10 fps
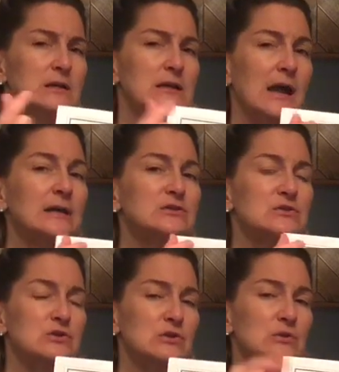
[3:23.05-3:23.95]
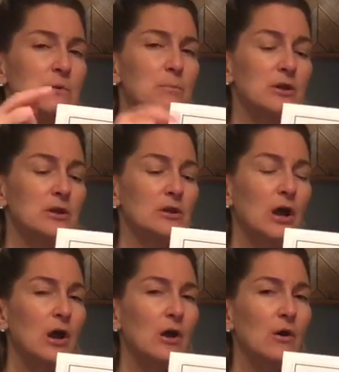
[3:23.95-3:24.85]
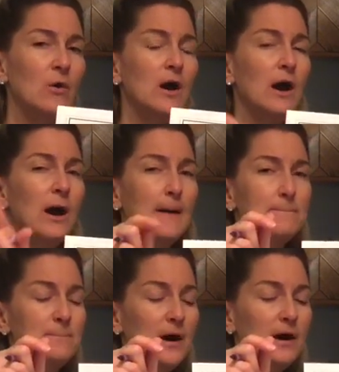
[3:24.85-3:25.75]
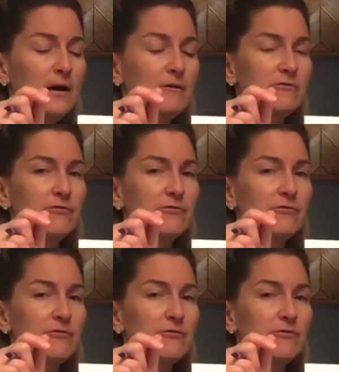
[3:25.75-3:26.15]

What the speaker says: Next to, below, above,